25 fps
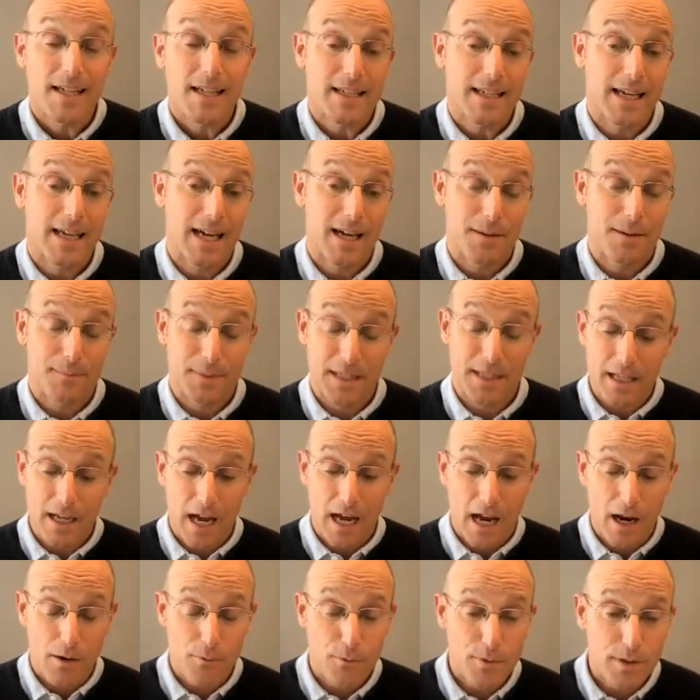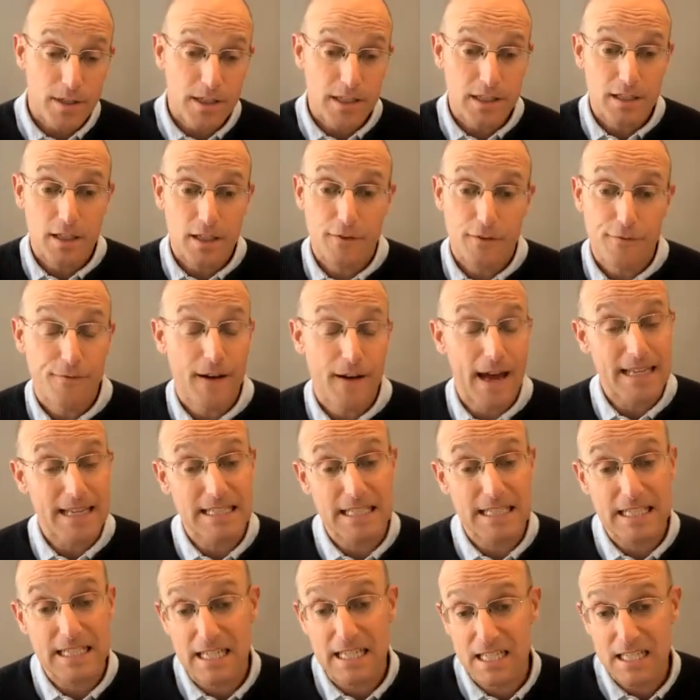yeah i mean i, I really love
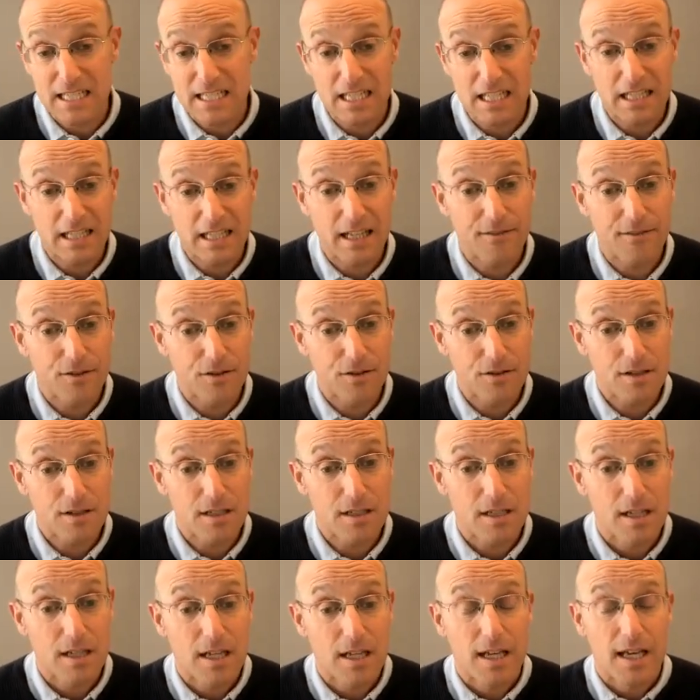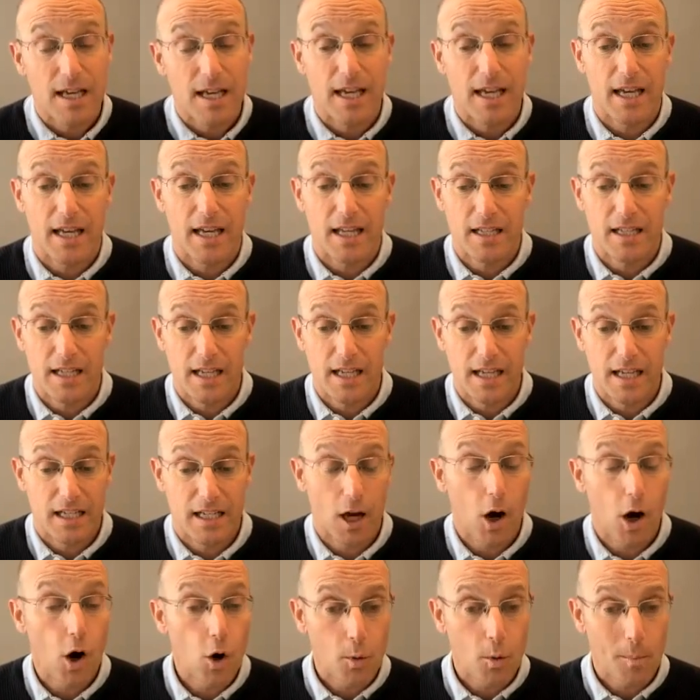fasting insulin levels and and a
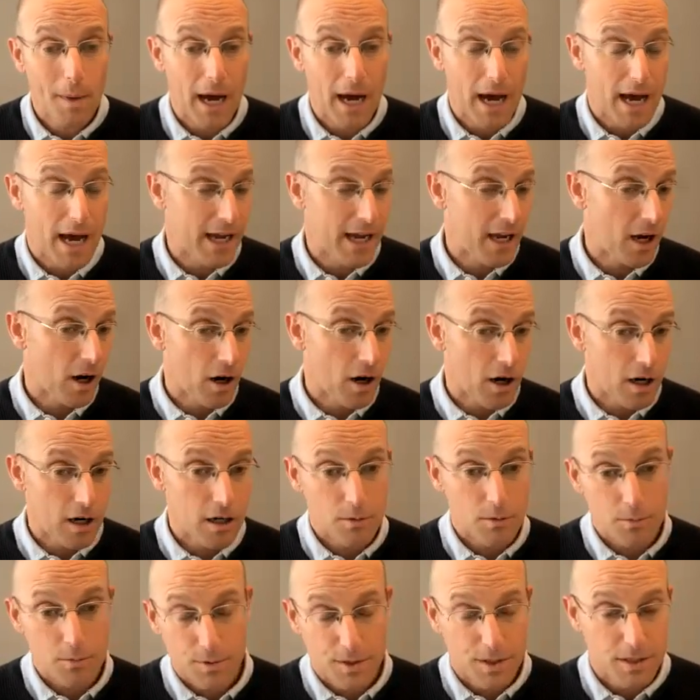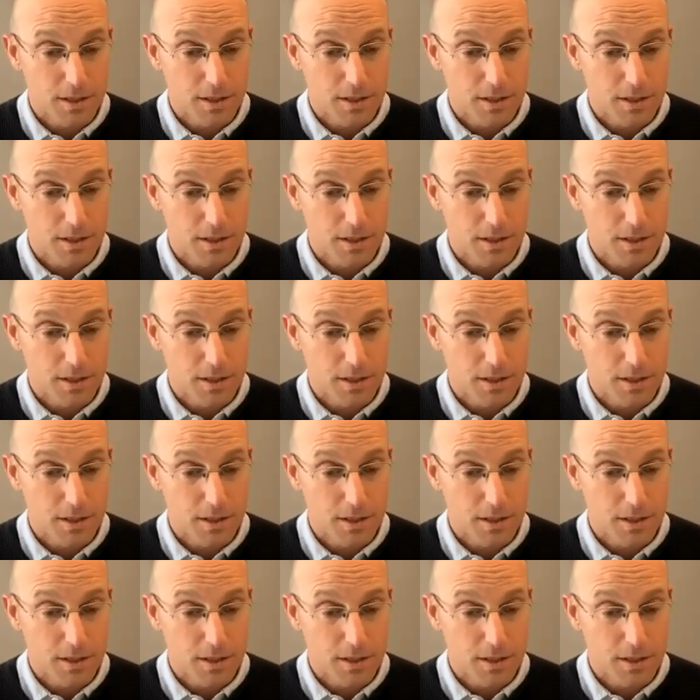homa ir which